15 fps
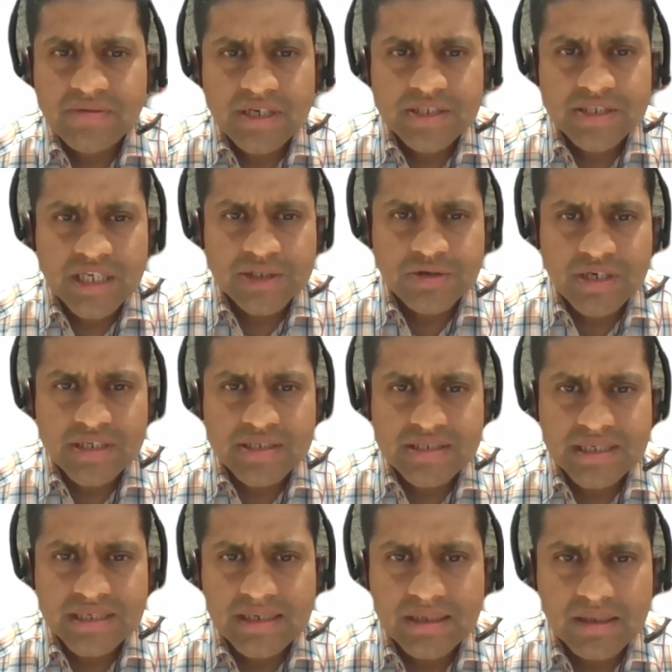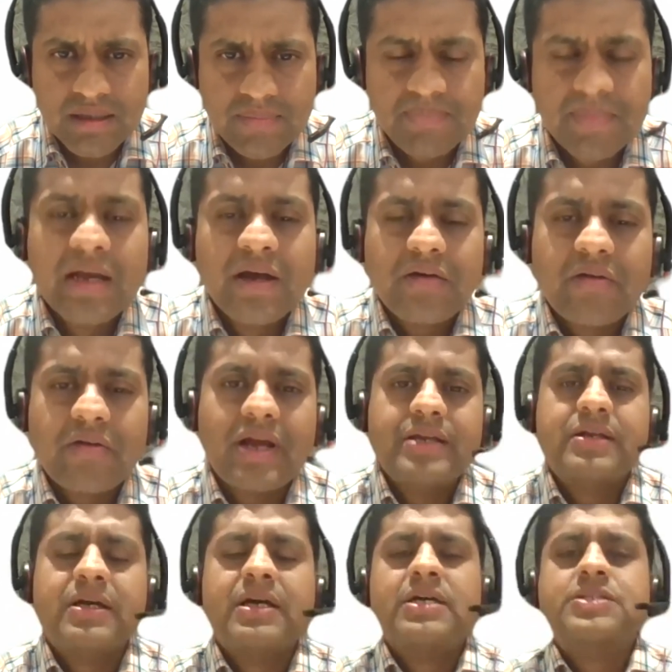very saturated signal, right?